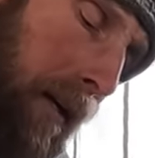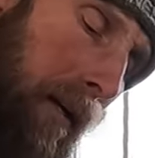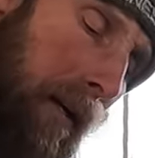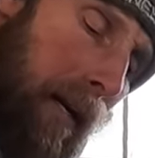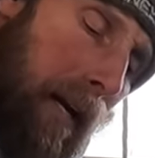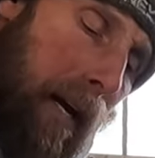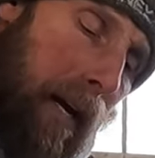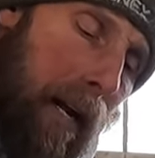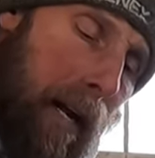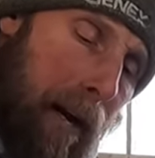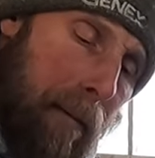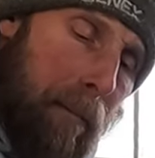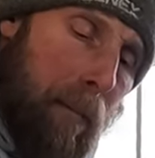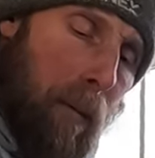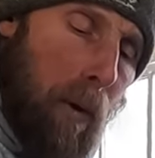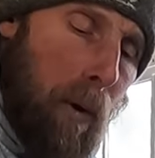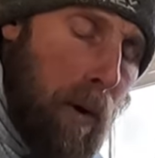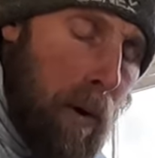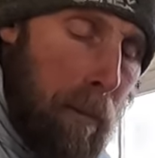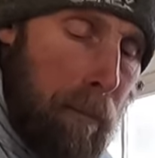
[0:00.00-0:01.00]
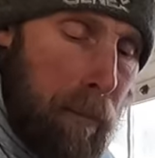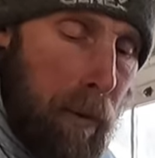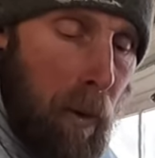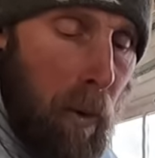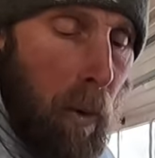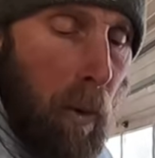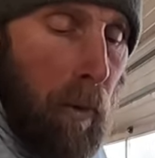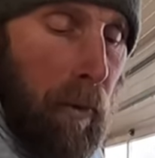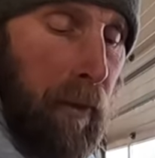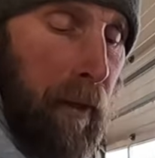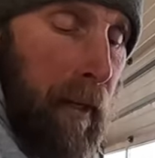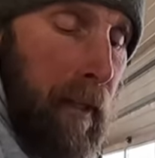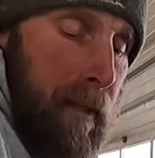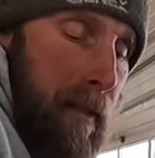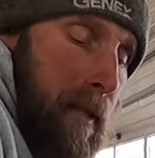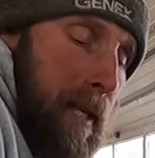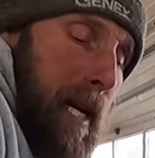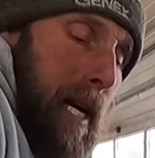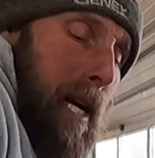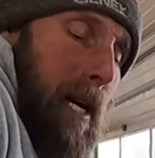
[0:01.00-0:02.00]
And you got to have more help to hold
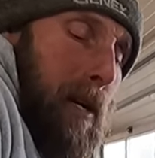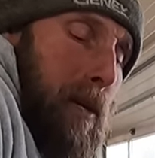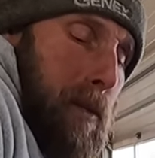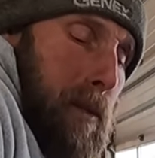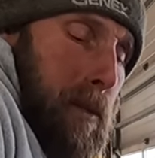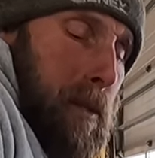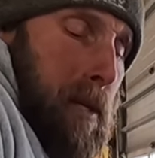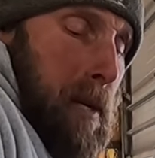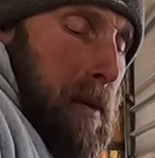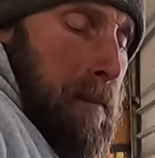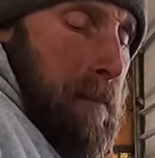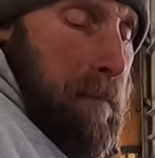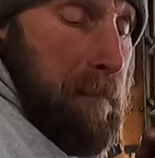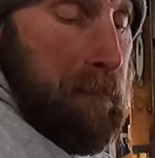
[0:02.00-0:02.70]
things down.